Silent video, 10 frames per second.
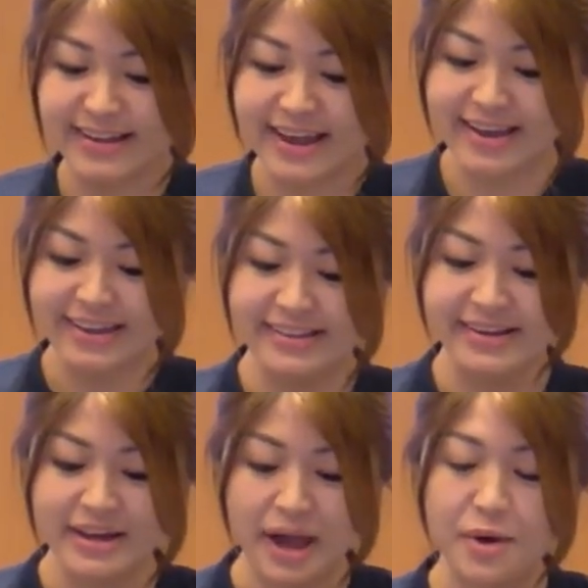and
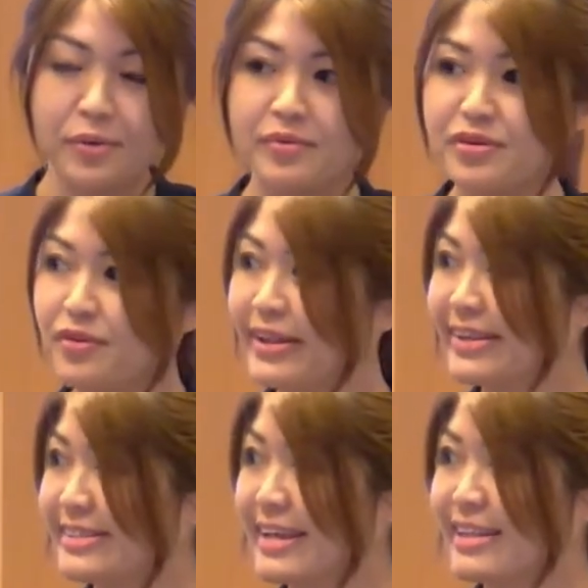uh, I hope everyone
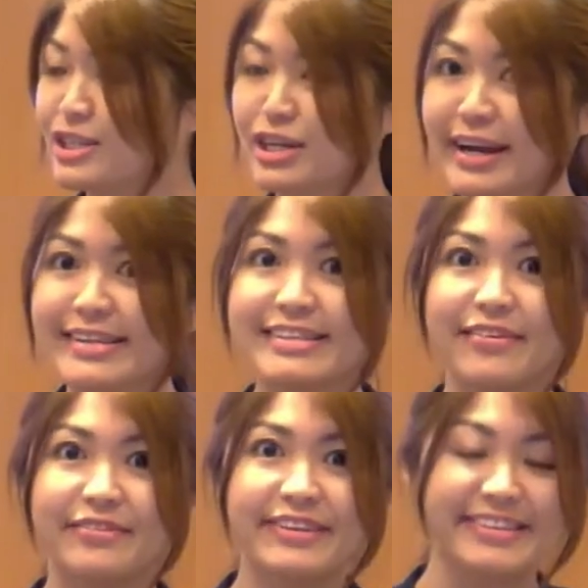is energized
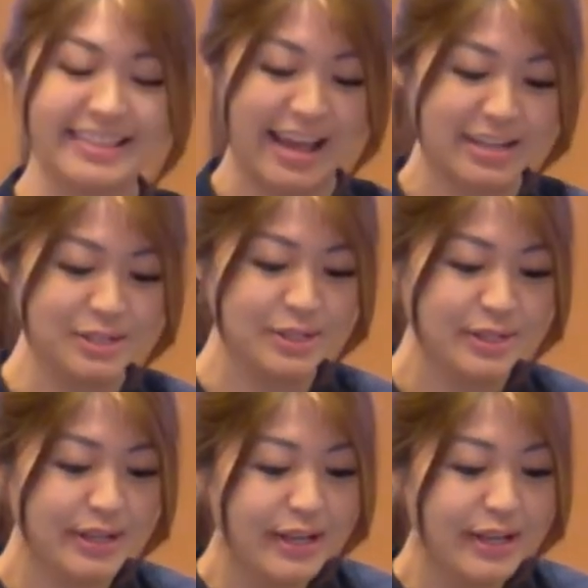after the lunch.